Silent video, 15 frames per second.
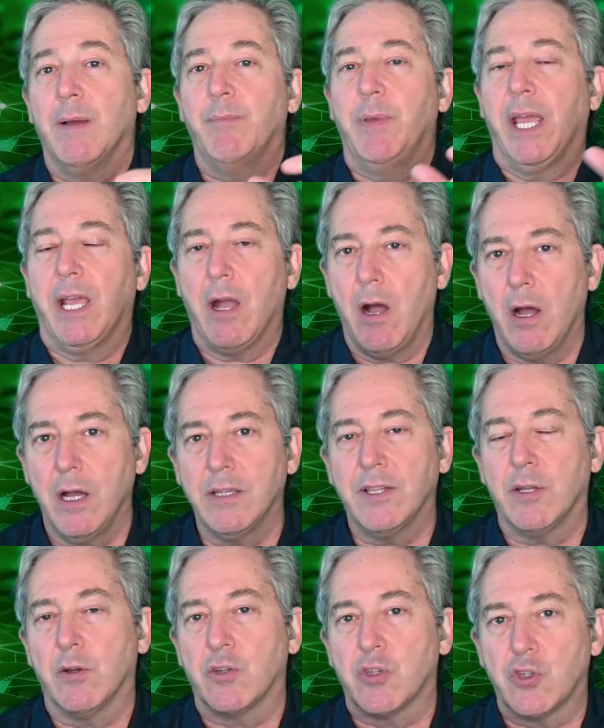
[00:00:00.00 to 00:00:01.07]
because
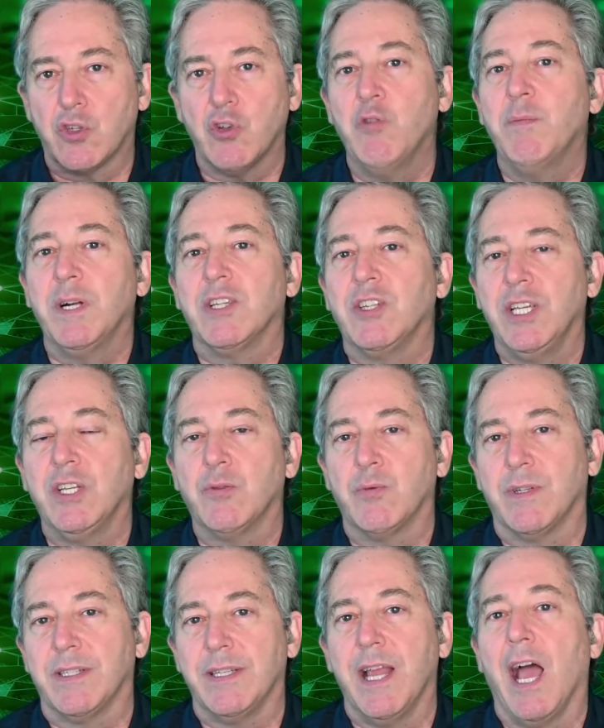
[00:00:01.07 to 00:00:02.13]
there's so much
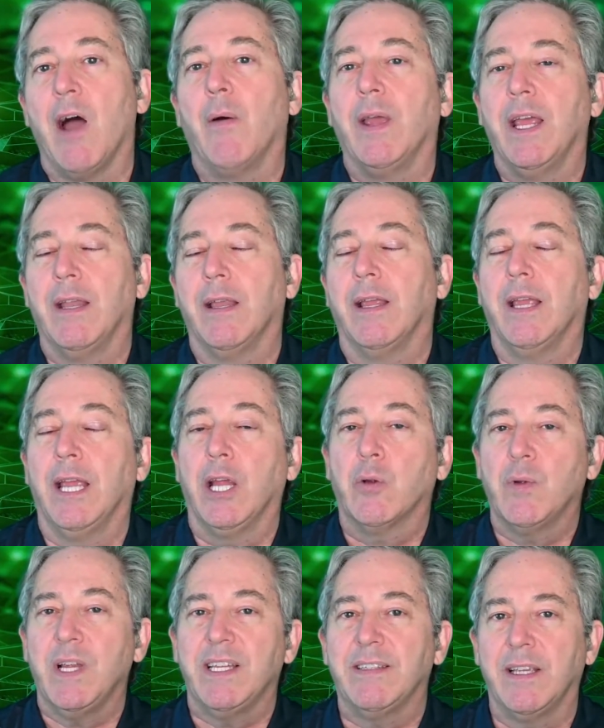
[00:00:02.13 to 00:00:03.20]
interest now in
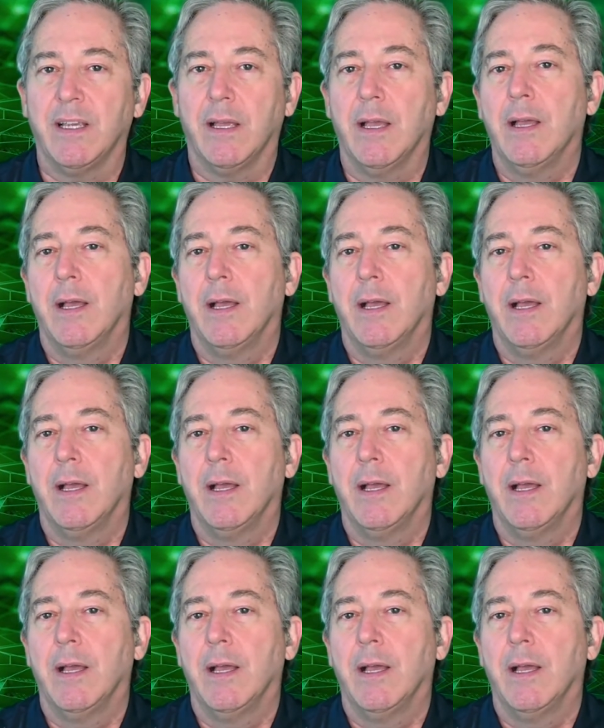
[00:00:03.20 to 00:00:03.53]
increasing